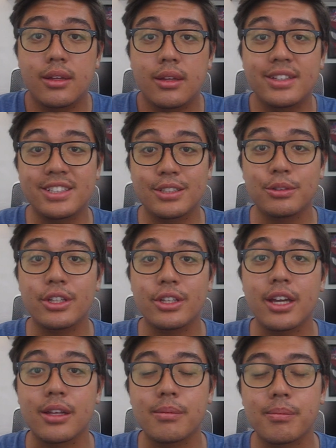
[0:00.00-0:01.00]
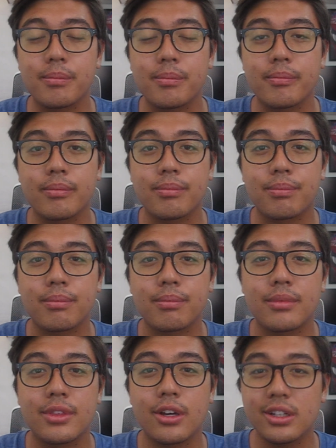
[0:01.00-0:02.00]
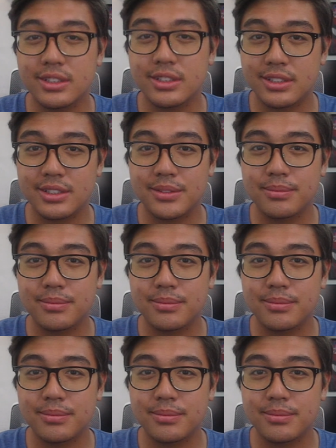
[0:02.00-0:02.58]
this is what you get. Thoughts?